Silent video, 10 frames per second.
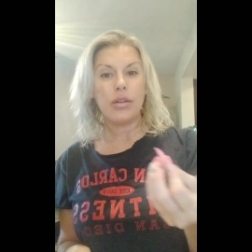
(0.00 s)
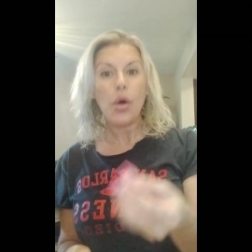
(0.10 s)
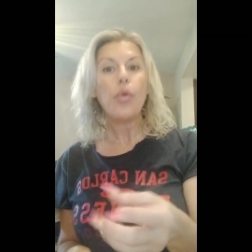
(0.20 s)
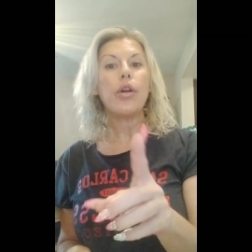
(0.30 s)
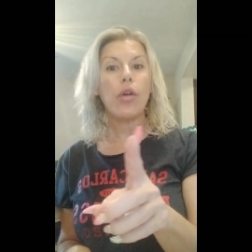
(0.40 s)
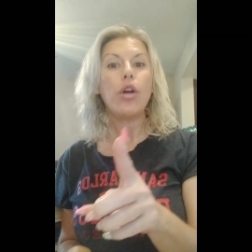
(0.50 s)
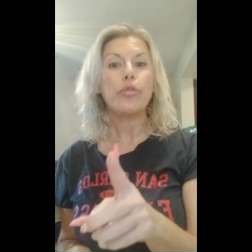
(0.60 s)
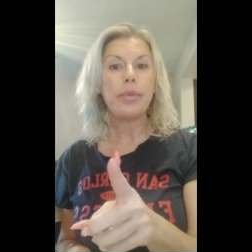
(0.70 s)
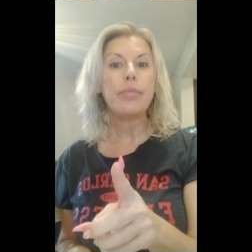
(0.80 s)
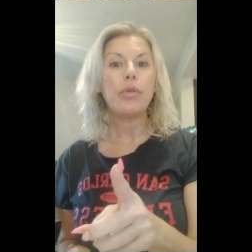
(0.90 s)
no, there
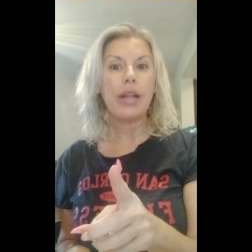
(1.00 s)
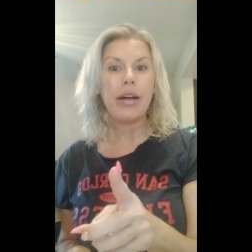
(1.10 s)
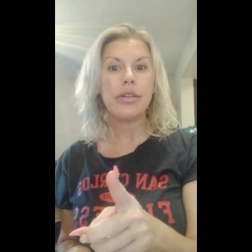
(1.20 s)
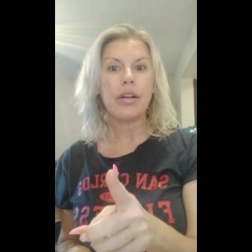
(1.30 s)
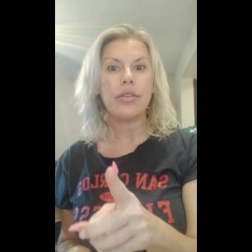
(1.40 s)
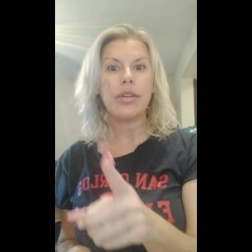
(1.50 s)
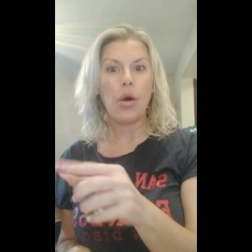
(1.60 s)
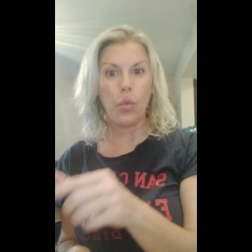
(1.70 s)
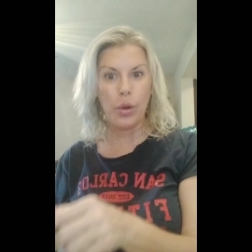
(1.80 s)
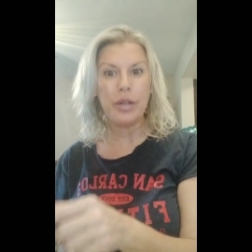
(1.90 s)
are people out there
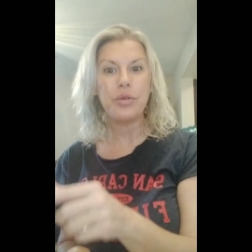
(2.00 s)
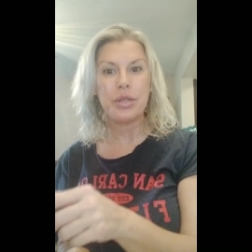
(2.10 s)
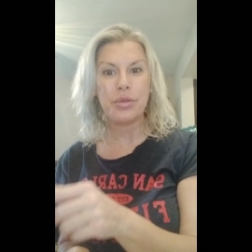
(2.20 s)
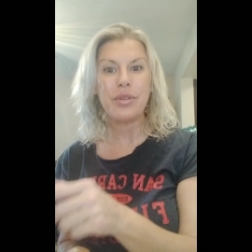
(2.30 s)
that will do